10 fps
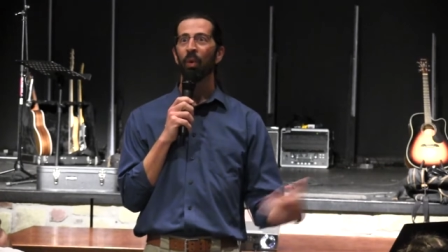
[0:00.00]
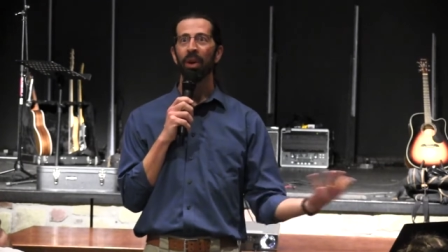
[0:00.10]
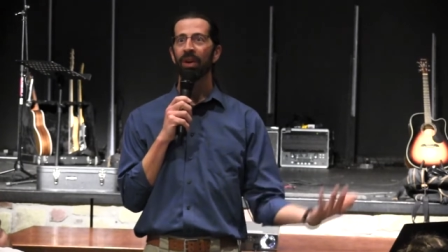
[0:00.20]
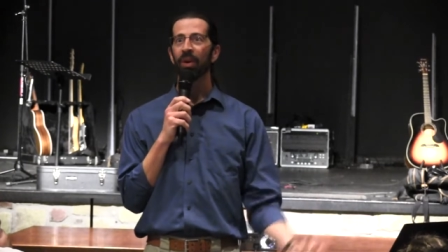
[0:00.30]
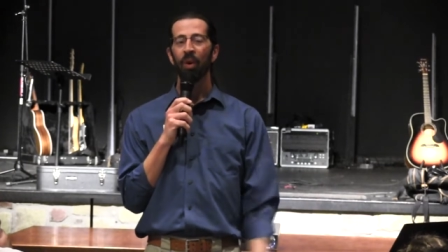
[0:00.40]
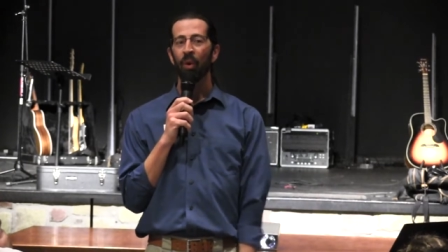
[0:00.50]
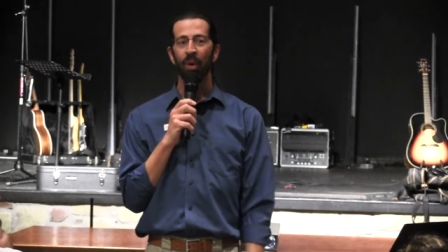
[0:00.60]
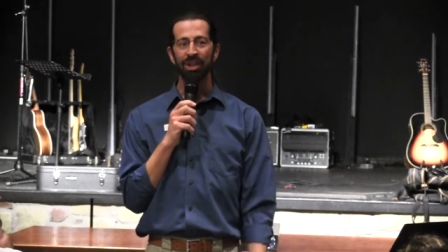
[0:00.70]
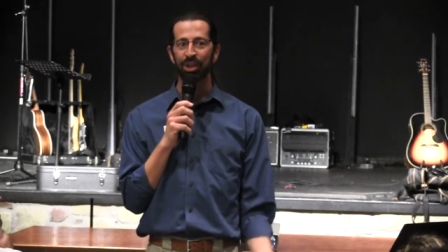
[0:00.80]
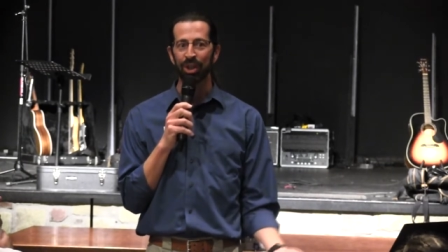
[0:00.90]
What?
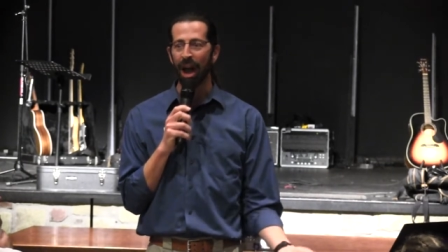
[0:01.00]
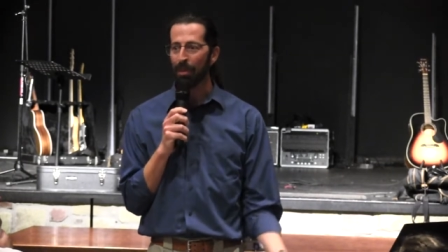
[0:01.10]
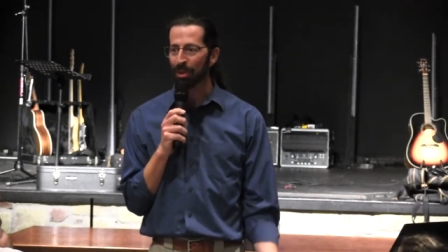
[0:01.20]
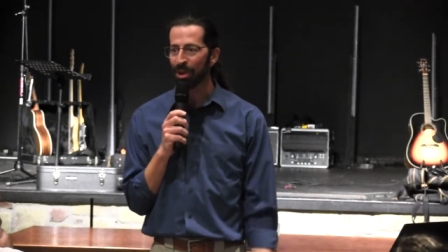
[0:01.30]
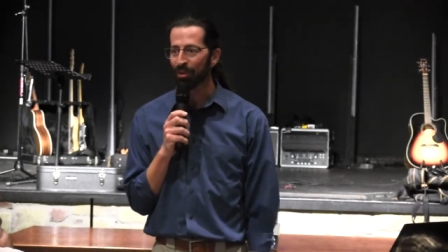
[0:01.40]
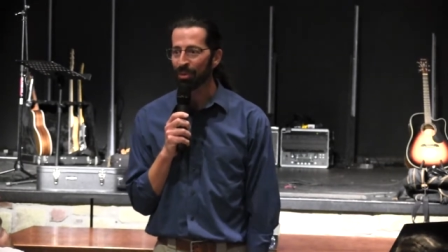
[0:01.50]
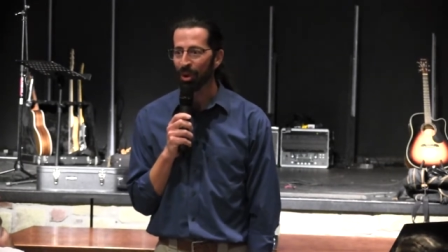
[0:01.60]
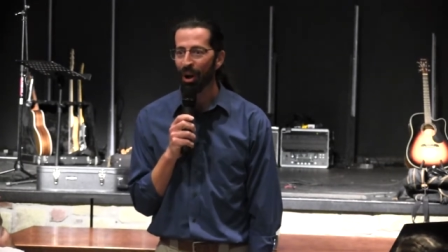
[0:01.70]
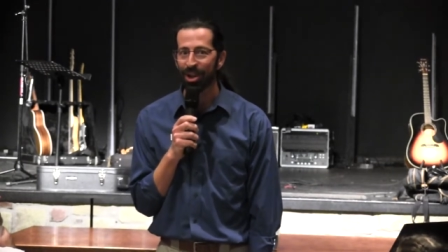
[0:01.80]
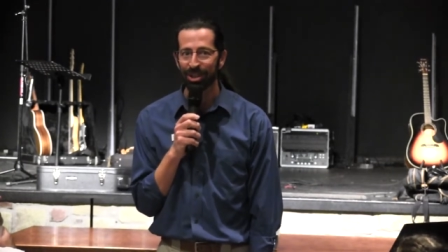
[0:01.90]
What's stopping you from
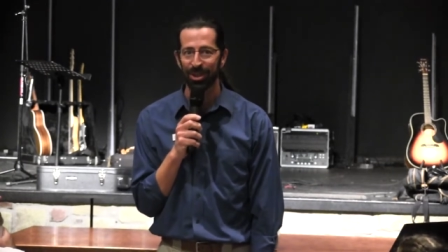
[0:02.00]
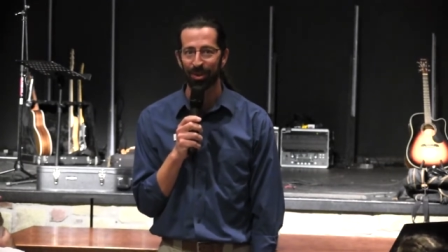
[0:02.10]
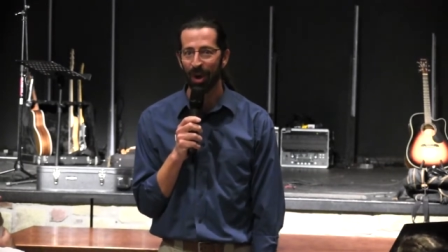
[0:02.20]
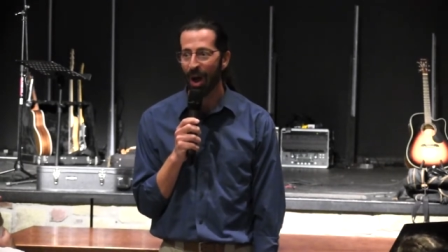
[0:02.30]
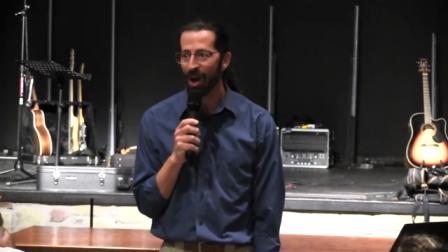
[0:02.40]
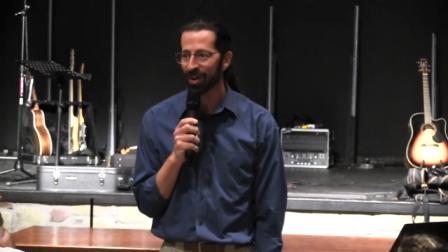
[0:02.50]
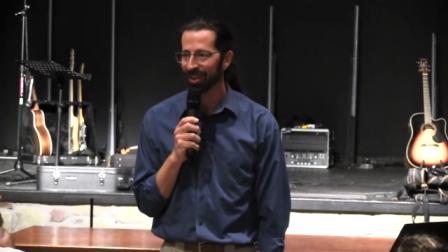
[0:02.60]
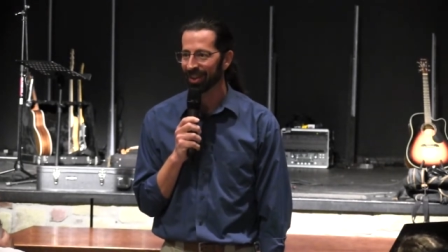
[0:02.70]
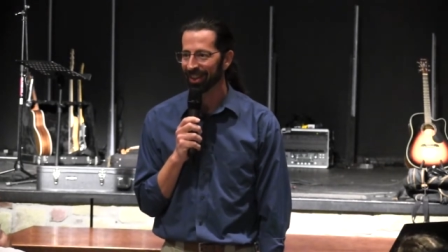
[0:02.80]
crossing the road?